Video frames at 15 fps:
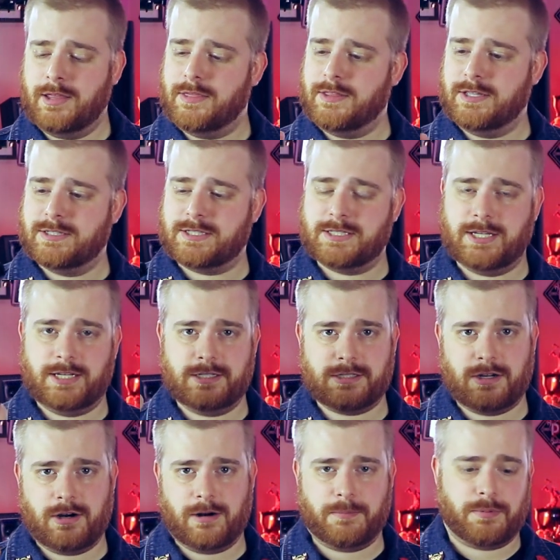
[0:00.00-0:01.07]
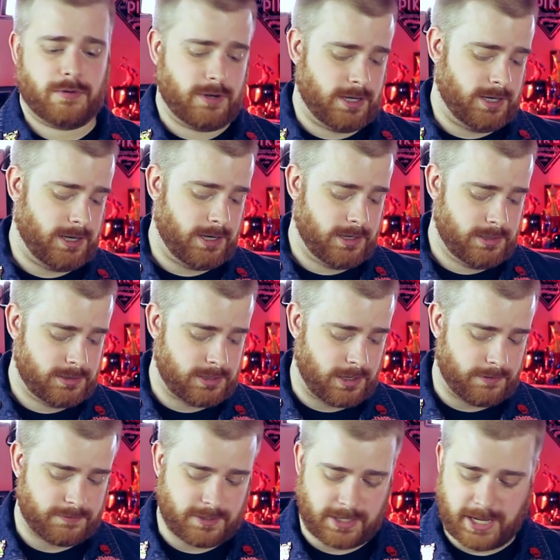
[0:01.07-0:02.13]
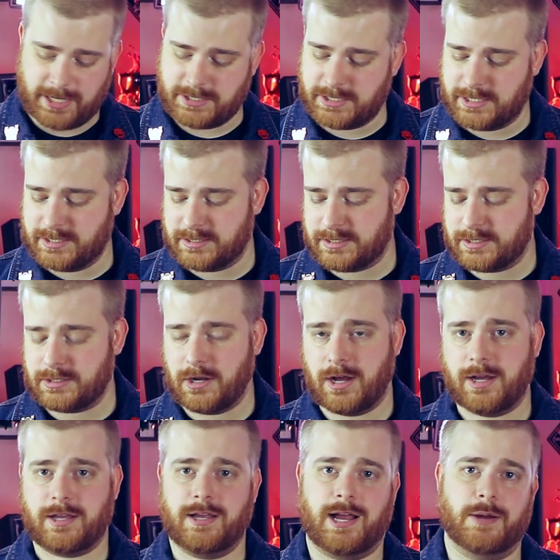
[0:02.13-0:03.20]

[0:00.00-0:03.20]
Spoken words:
these things are pretty tough to catch in stock.